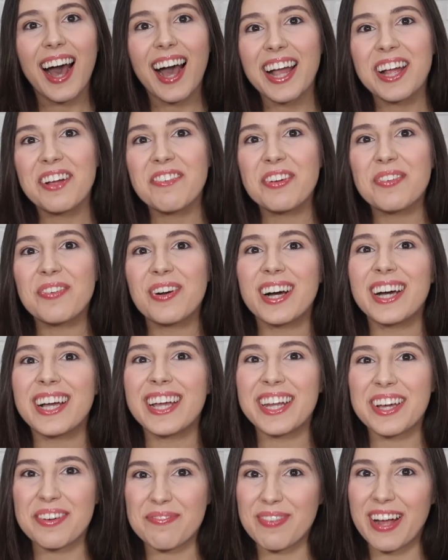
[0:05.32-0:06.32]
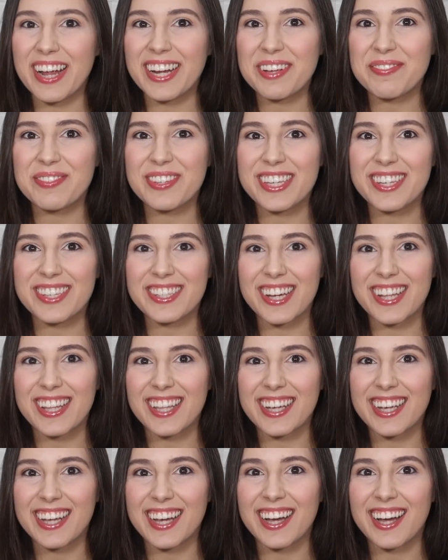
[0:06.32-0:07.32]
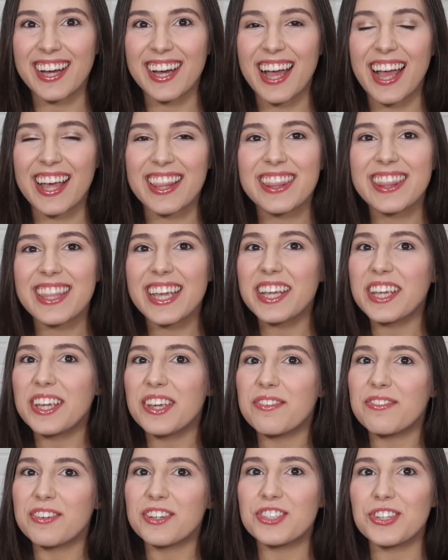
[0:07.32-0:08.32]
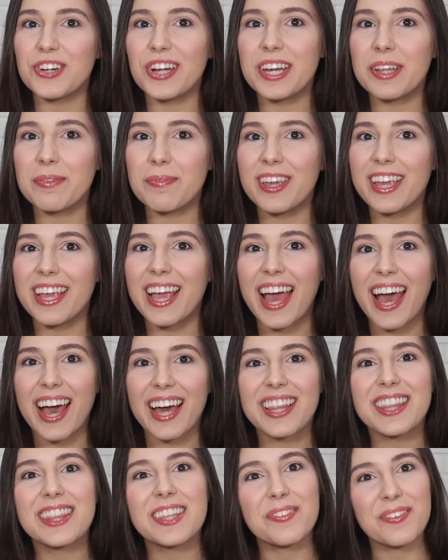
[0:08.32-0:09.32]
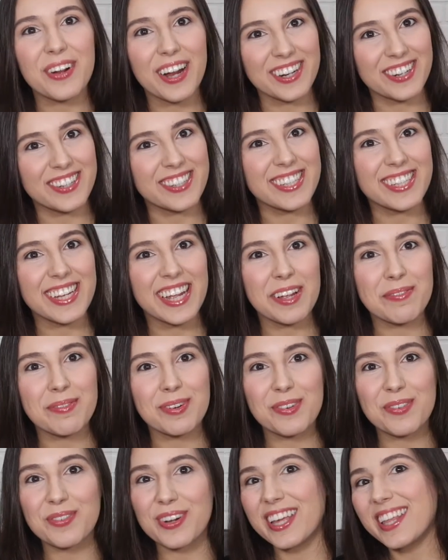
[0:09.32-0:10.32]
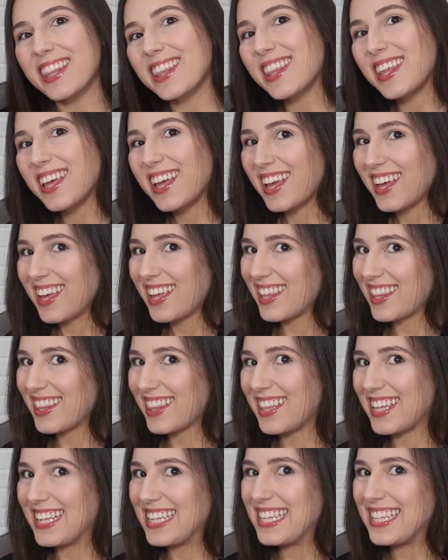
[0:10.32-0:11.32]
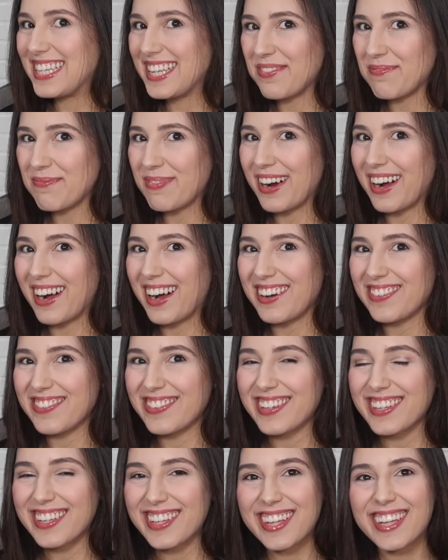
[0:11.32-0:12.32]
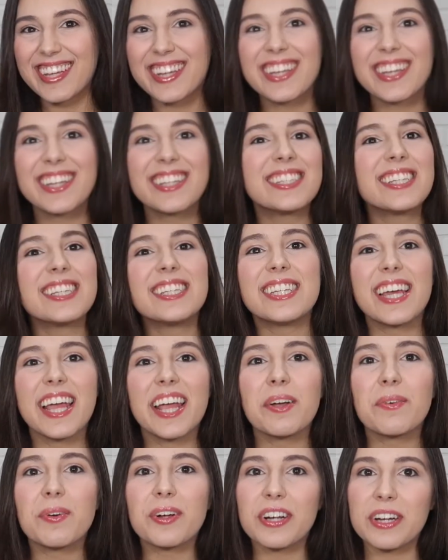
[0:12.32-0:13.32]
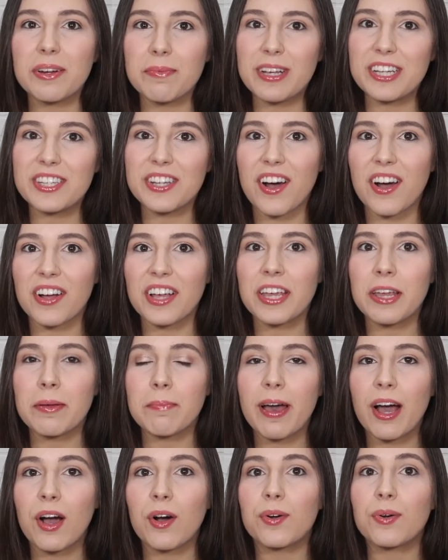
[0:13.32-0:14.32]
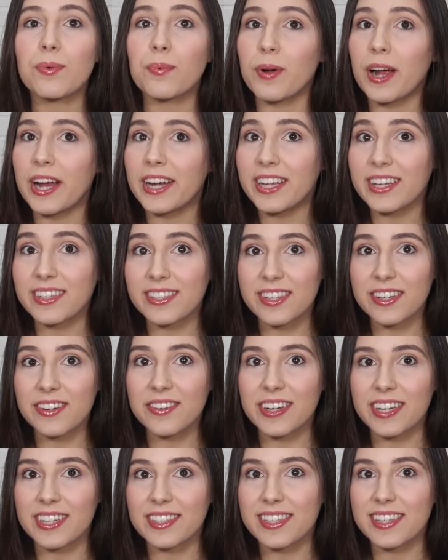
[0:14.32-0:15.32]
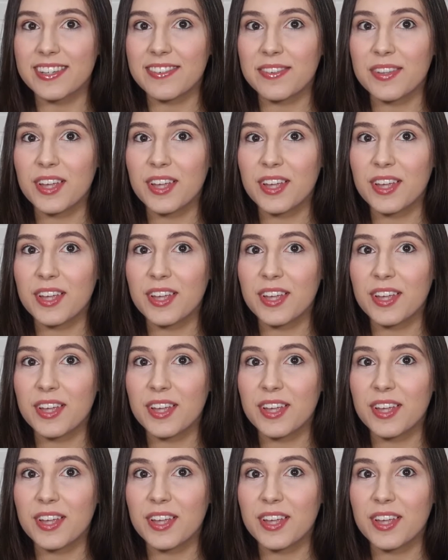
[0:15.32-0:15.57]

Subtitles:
Hi everyone, my name is Angelica and thank you for joining me at the writer's table with This is Improv. Today we're going to be talking about writing a series.